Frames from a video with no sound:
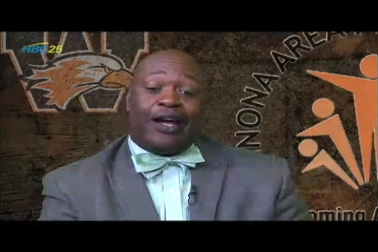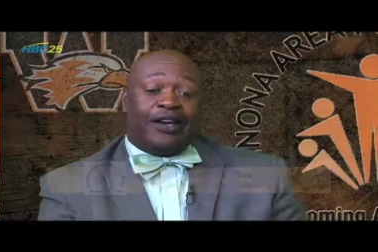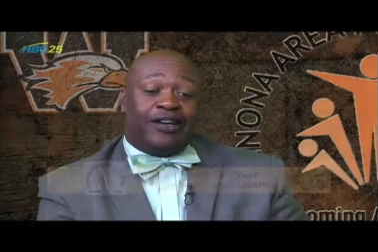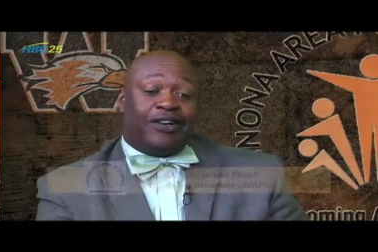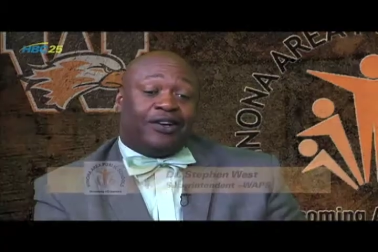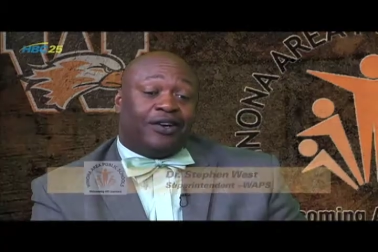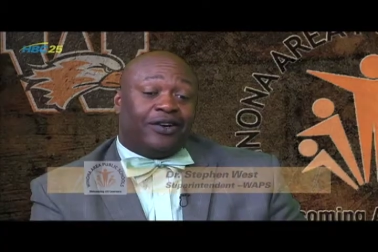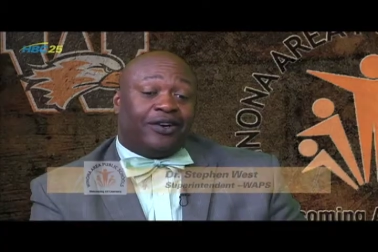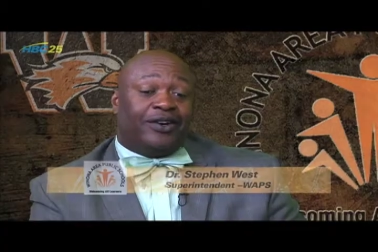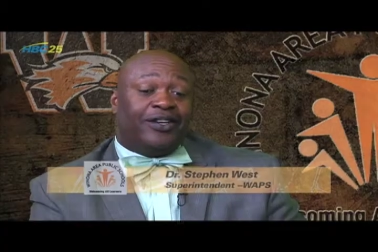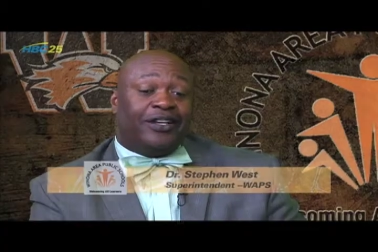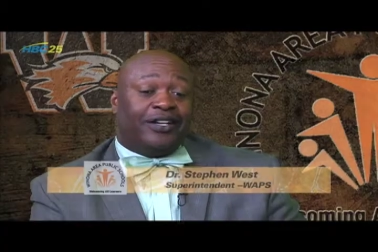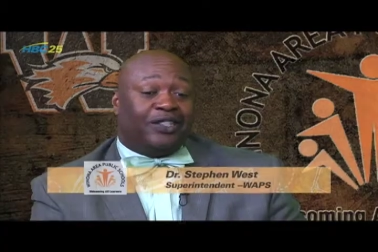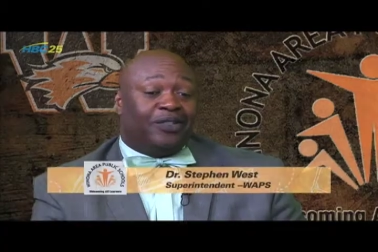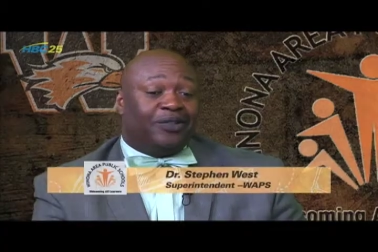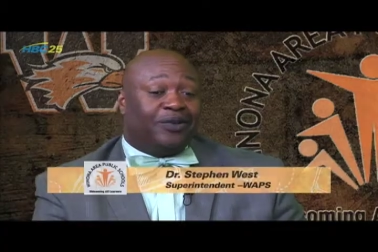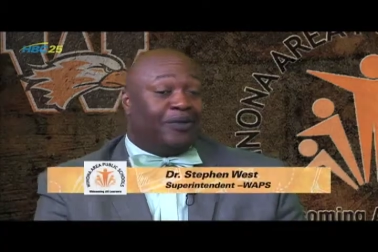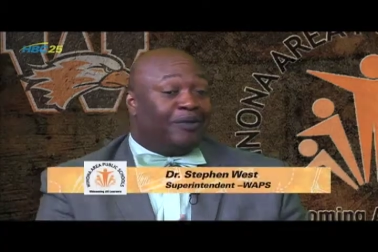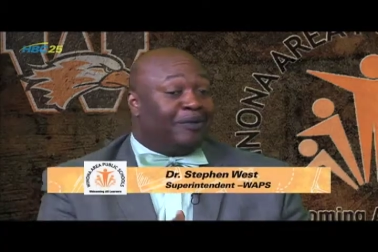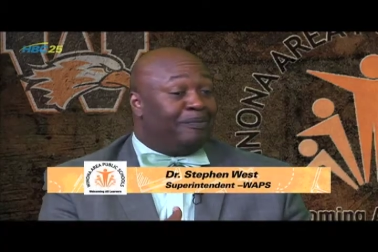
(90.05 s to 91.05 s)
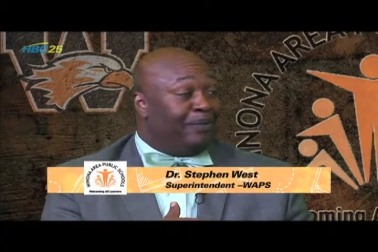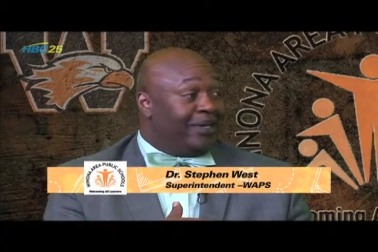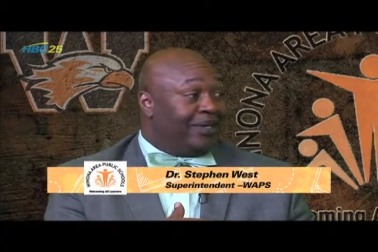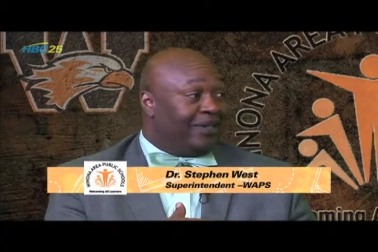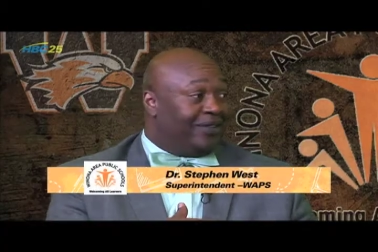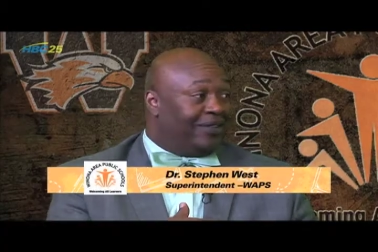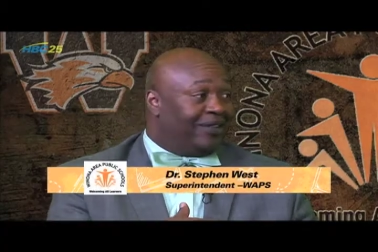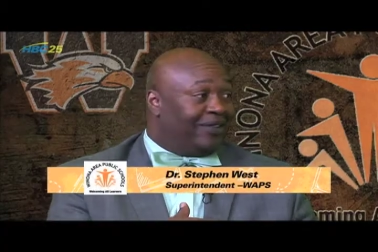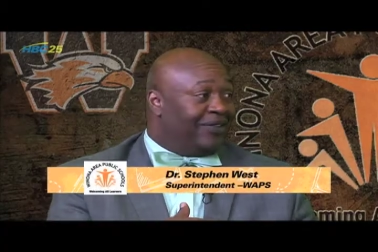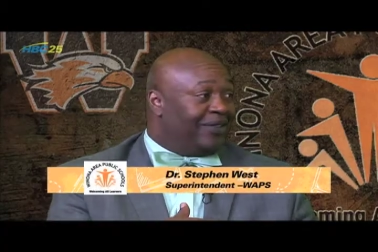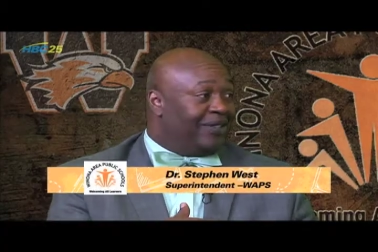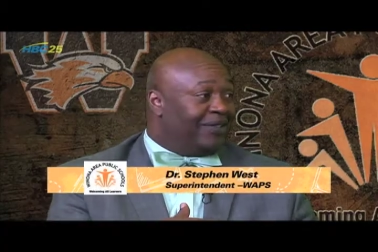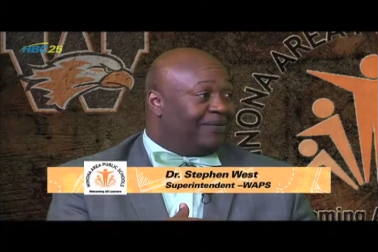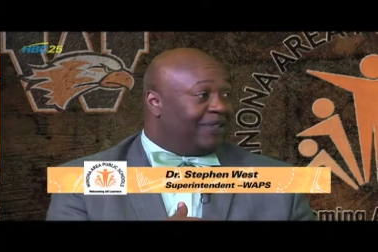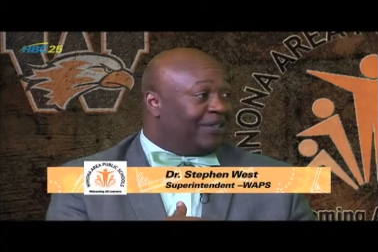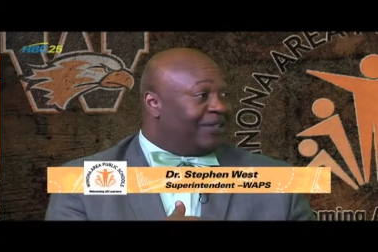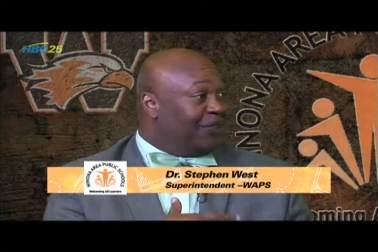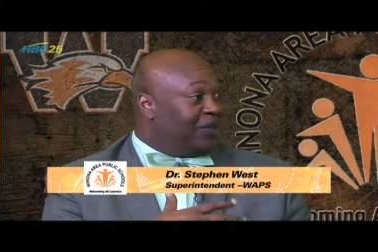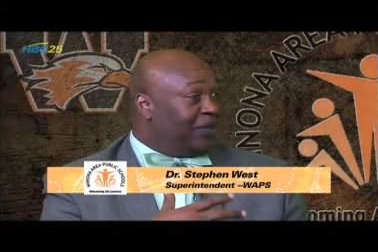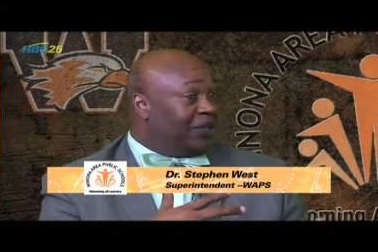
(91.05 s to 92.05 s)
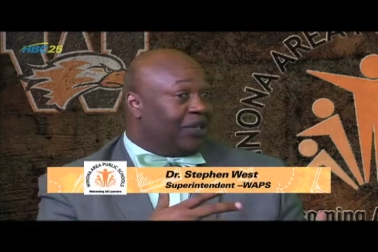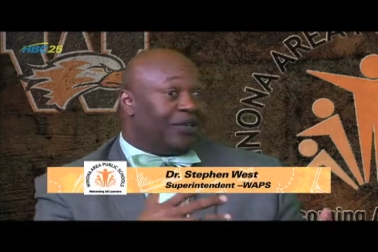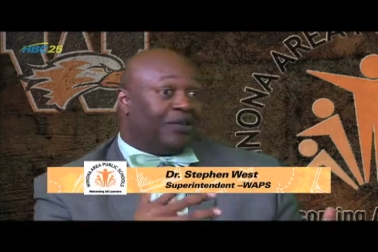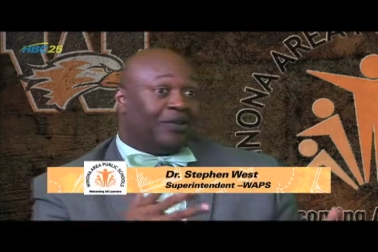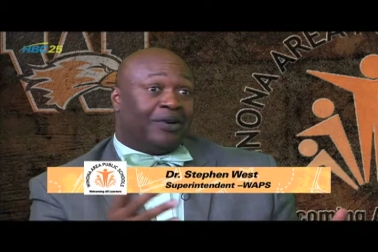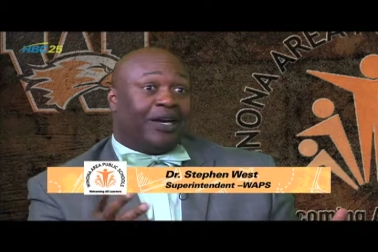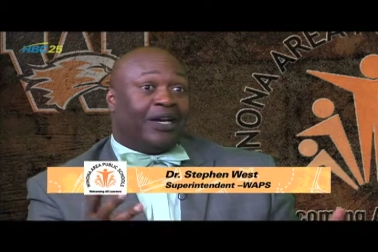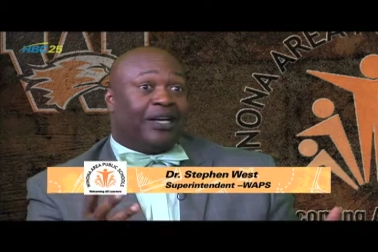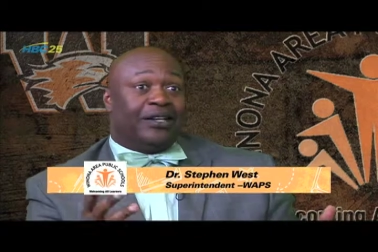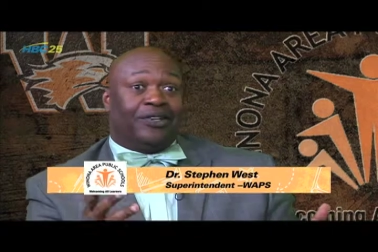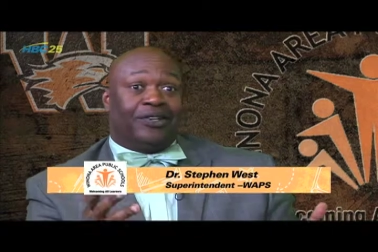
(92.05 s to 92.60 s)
had heard that you were a bit nervous, but you looked great.